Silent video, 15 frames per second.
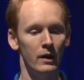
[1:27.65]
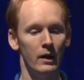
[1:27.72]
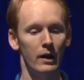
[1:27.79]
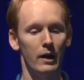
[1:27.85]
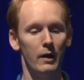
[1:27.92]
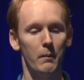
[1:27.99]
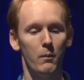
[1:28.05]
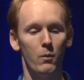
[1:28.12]

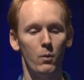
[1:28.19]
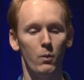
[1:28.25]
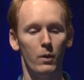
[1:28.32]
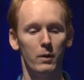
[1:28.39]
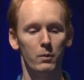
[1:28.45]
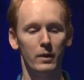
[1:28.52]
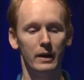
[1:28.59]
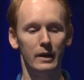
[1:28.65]
Um,
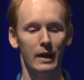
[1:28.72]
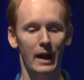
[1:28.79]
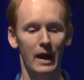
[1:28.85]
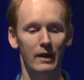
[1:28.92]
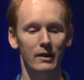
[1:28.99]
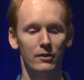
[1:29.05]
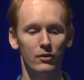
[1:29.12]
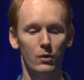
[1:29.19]
when we
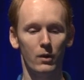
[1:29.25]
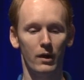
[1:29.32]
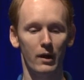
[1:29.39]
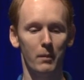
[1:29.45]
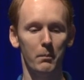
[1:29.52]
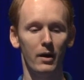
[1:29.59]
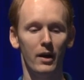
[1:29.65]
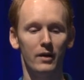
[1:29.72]
add it to our
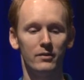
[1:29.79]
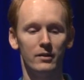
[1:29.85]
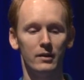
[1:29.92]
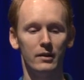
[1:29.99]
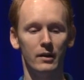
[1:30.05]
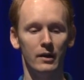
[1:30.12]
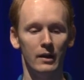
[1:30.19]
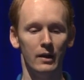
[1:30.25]

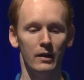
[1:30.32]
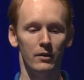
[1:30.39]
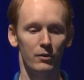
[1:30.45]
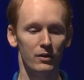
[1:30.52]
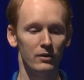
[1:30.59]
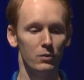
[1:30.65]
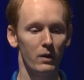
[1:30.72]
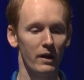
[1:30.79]
composite, the
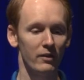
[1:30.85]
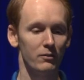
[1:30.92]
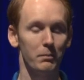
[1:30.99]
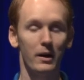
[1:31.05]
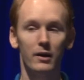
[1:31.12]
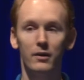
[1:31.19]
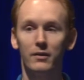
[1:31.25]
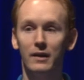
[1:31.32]
reason why it's
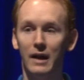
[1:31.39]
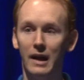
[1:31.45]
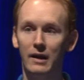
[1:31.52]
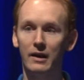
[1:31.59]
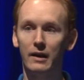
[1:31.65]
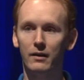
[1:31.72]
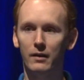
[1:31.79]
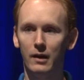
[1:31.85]
better than
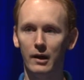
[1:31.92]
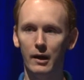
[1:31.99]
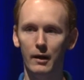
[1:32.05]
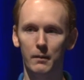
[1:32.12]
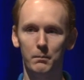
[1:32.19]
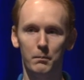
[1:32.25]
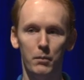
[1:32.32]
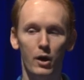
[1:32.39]
adding
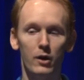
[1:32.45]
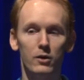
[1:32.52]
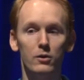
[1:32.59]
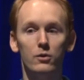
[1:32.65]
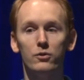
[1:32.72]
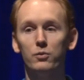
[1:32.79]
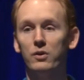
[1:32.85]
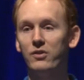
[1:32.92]
uh,
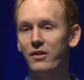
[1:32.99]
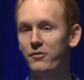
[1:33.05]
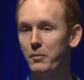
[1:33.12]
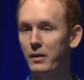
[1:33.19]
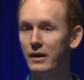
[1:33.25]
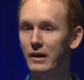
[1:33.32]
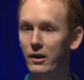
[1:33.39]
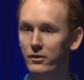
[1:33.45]
particles, which
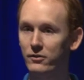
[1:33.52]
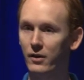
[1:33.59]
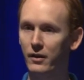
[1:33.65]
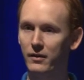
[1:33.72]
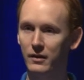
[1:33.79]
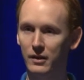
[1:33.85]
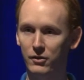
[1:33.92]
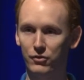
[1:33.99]
everybody else
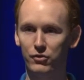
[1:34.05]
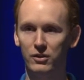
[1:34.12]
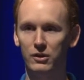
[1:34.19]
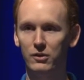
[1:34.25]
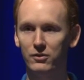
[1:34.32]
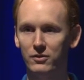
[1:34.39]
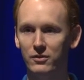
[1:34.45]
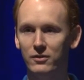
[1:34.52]
on the industry
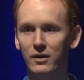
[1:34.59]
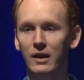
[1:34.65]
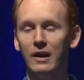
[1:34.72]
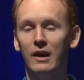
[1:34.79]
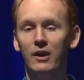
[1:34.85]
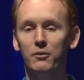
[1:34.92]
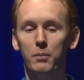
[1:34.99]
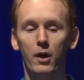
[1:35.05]
uses,
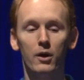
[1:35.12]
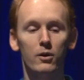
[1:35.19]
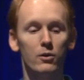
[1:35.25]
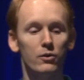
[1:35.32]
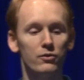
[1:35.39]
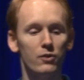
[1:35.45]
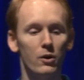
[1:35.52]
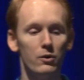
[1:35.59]
is
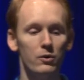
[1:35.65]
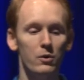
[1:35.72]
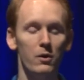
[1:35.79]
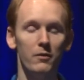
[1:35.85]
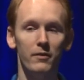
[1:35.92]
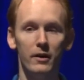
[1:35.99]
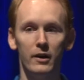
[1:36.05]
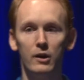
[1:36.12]
particles don't do
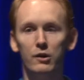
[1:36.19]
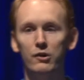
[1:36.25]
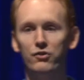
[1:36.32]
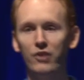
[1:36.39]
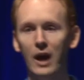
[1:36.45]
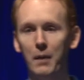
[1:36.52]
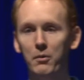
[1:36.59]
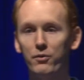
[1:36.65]
a very good
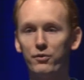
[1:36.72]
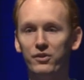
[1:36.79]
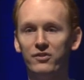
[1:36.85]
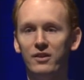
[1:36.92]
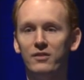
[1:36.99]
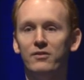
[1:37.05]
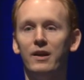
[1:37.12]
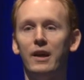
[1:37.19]
job of
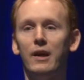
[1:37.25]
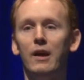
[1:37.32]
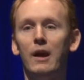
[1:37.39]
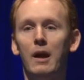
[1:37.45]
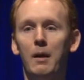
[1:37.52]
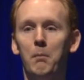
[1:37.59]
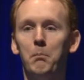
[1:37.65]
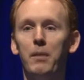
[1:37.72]
resisting
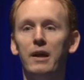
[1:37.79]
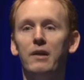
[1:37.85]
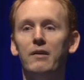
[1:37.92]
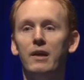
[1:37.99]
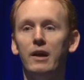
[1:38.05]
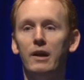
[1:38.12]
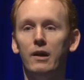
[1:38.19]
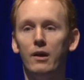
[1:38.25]

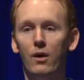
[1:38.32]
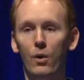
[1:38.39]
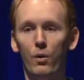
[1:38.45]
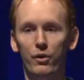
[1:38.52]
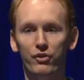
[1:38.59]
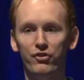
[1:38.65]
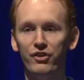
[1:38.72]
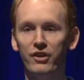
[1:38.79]
bending
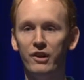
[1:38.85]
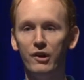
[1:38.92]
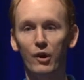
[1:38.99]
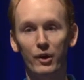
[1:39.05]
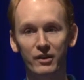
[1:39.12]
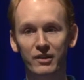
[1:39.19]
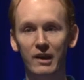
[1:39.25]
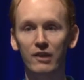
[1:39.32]
or shear
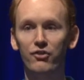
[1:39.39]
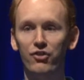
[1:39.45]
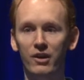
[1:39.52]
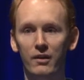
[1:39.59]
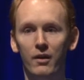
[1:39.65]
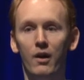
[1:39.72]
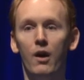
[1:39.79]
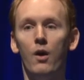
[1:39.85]
or
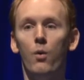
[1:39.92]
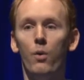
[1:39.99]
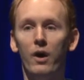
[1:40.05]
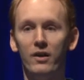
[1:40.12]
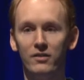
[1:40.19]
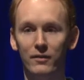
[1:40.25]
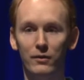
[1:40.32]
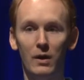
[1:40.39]
tension,
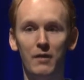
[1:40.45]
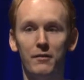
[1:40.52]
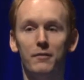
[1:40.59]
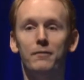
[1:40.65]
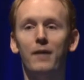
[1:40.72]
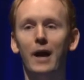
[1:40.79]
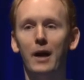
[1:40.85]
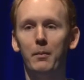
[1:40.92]
whereas if you have a
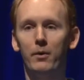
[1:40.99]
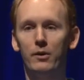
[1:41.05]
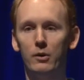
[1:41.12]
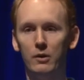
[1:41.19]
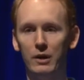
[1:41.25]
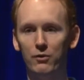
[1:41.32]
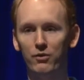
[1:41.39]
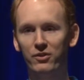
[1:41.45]
fiber, you
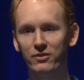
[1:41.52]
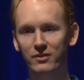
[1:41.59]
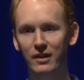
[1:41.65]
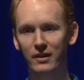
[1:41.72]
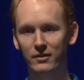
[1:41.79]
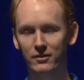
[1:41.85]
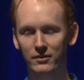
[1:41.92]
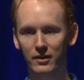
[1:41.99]
can
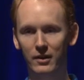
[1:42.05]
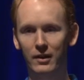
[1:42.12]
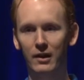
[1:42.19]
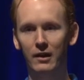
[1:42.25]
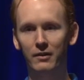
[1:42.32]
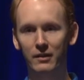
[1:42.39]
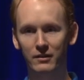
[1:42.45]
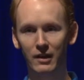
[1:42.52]
resist
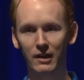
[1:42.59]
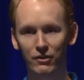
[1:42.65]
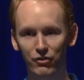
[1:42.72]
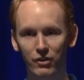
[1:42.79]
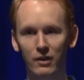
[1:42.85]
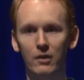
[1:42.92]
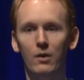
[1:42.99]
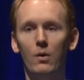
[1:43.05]
the
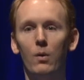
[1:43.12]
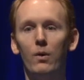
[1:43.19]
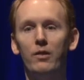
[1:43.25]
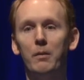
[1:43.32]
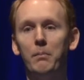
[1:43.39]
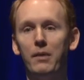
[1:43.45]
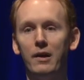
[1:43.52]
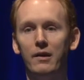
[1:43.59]
tension or
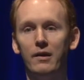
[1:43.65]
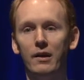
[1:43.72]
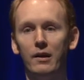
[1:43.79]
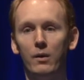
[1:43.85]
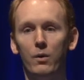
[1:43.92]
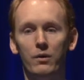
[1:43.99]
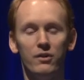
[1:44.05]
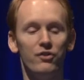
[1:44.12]
the
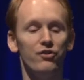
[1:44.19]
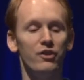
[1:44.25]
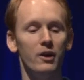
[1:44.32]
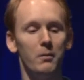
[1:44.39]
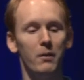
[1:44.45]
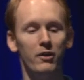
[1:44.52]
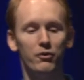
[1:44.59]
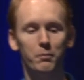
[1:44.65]
bending or the shear
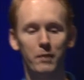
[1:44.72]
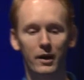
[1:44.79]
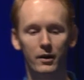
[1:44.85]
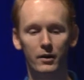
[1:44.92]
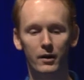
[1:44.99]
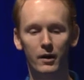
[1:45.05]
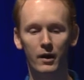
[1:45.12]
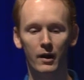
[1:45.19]
much
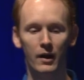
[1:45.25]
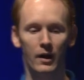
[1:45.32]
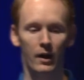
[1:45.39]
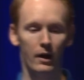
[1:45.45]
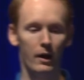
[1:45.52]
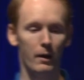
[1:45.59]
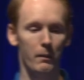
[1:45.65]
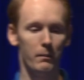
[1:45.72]
better
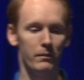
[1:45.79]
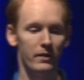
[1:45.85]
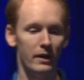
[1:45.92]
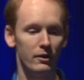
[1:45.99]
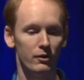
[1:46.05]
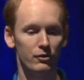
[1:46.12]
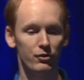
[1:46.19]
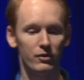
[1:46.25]
um,
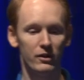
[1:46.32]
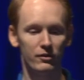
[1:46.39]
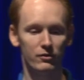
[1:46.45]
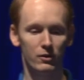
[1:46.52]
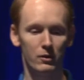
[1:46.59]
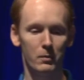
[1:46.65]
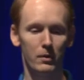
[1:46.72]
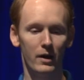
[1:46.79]
than your
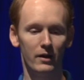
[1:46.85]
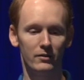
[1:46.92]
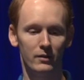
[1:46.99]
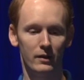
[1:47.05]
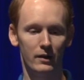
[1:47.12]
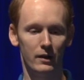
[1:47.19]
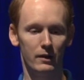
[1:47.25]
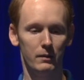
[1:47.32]
traditional composite
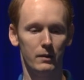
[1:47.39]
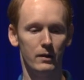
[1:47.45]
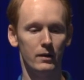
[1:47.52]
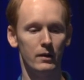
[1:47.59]
can.